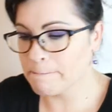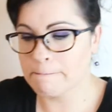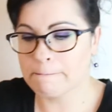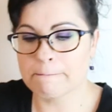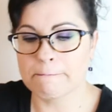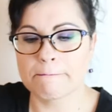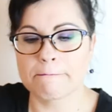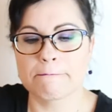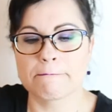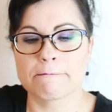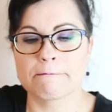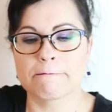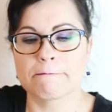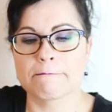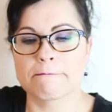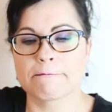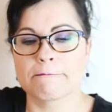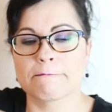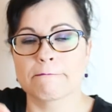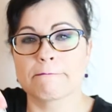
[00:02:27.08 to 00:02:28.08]

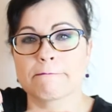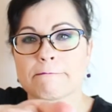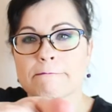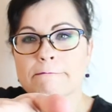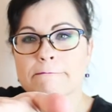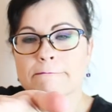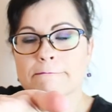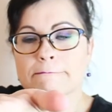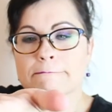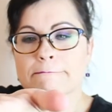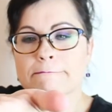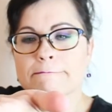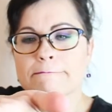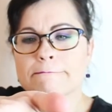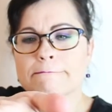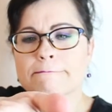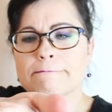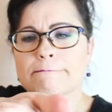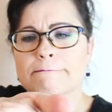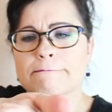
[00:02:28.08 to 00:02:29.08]

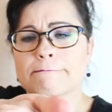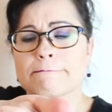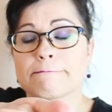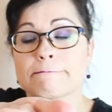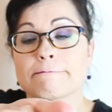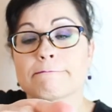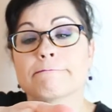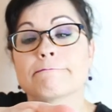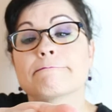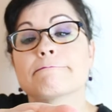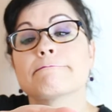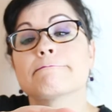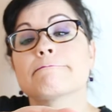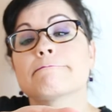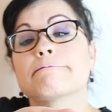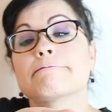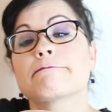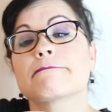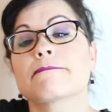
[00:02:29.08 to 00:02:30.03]
[no speech]